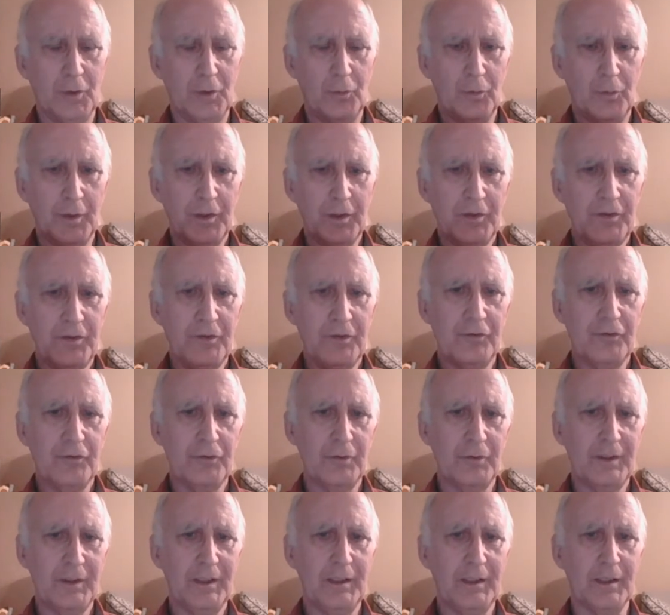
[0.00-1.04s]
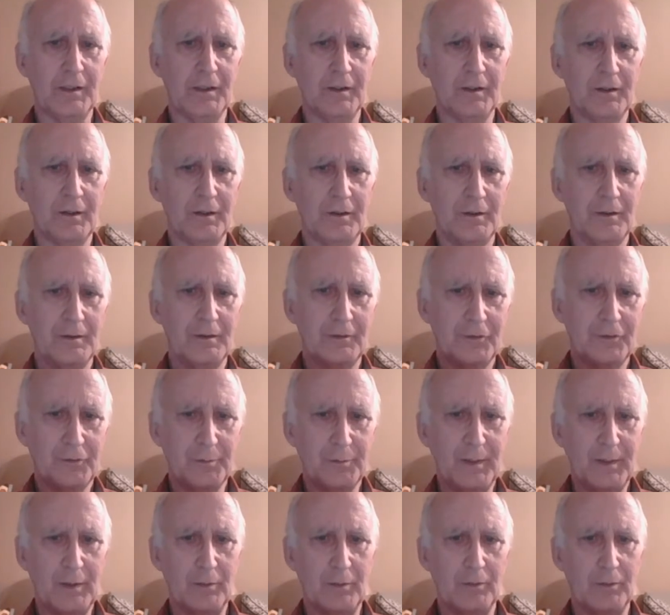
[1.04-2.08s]
what it is you hear,
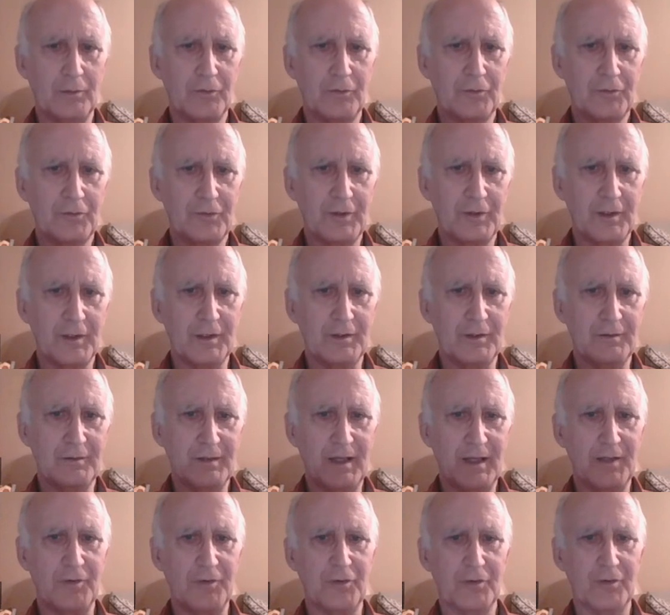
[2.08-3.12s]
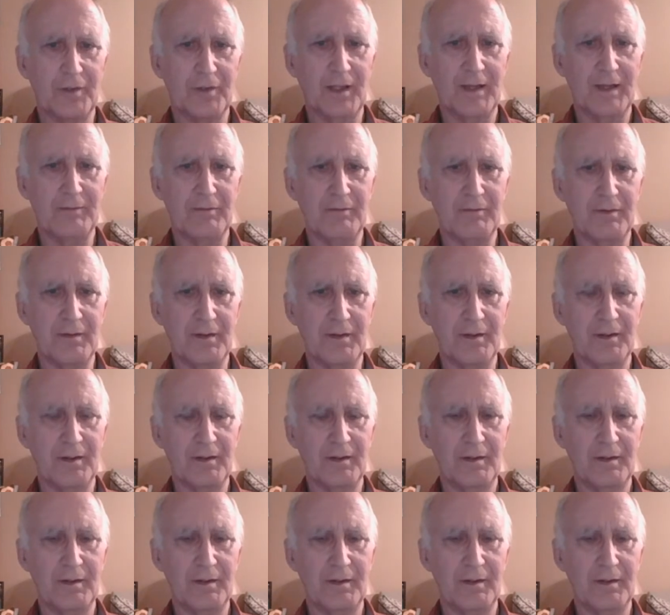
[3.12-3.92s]
smell, see, taste, everything.